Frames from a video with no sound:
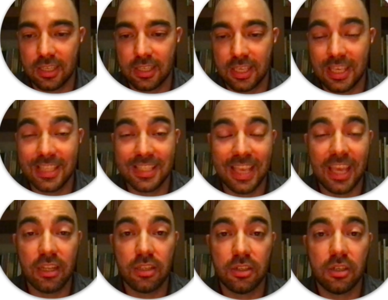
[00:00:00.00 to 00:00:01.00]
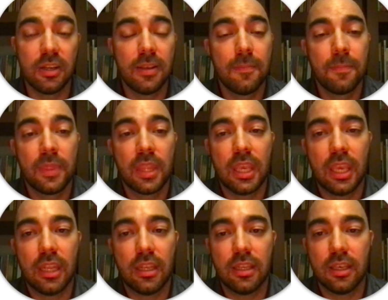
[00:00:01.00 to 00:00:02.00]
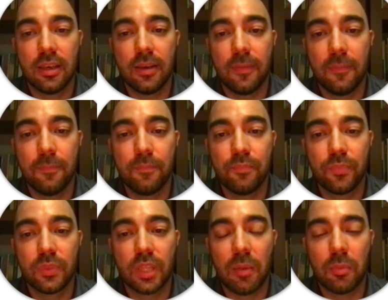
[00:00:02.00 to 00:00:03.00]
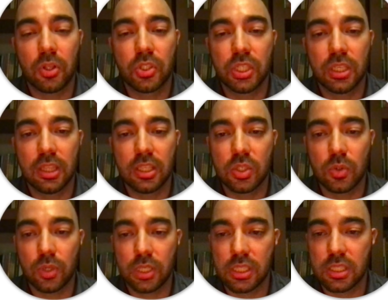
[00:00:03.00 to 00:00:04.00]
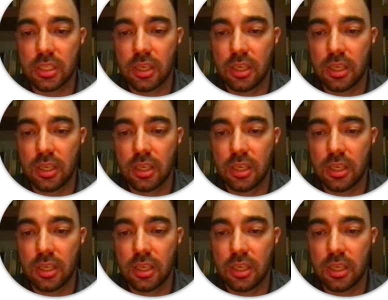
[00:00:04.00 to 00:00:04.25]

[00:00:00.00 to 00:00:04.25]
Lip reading: his editor, and I'm launching this course